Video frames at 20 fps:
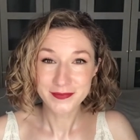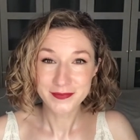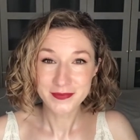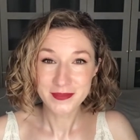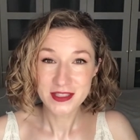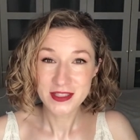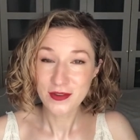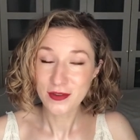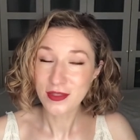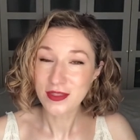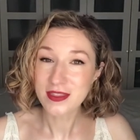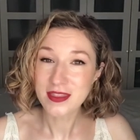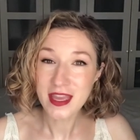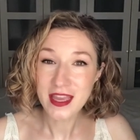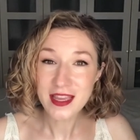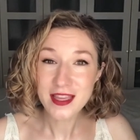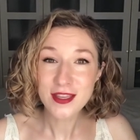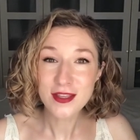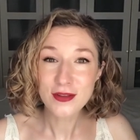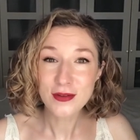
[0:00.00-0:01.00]
So
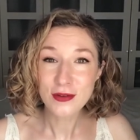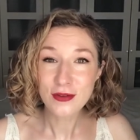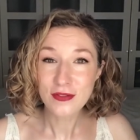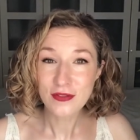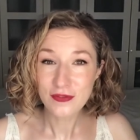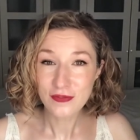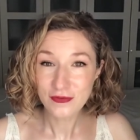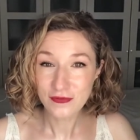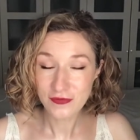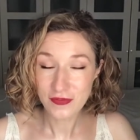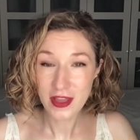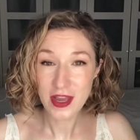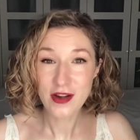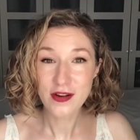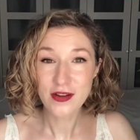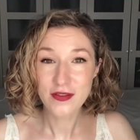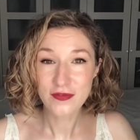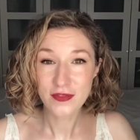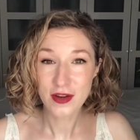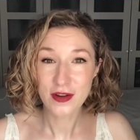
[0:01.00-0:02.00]
thank you
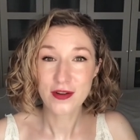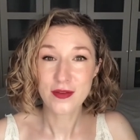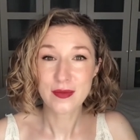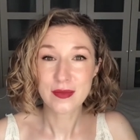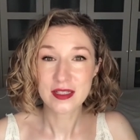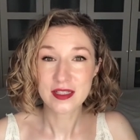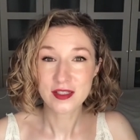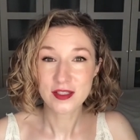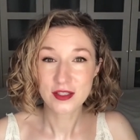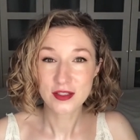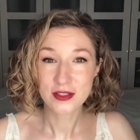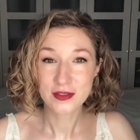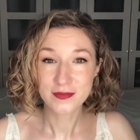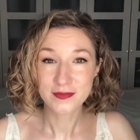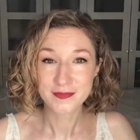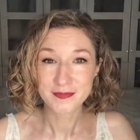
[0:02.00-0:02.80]
very, very much.